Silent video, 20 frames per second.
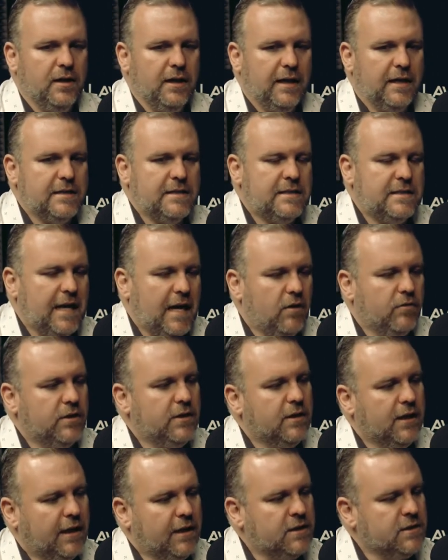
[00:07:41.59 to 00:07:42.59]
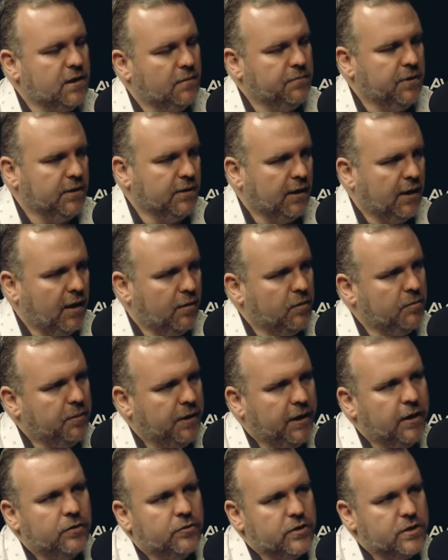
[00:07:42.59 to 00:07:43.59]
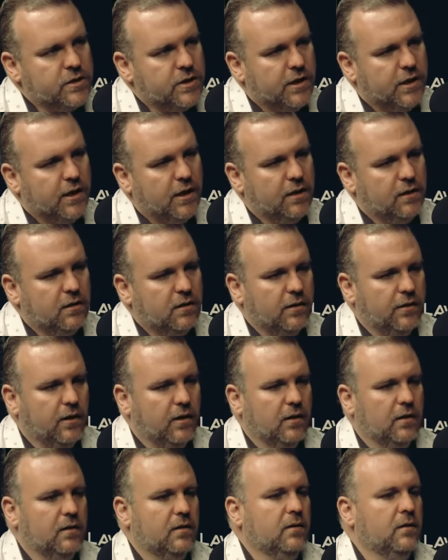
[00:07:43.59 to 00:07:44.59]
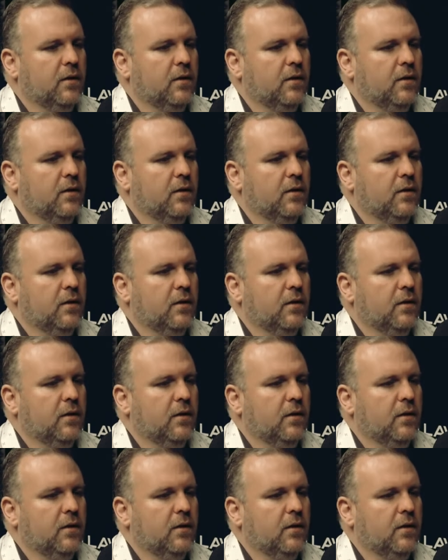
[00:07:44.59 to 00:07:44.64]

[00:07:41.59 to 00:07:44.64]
it sounded like something that I would be interested in the,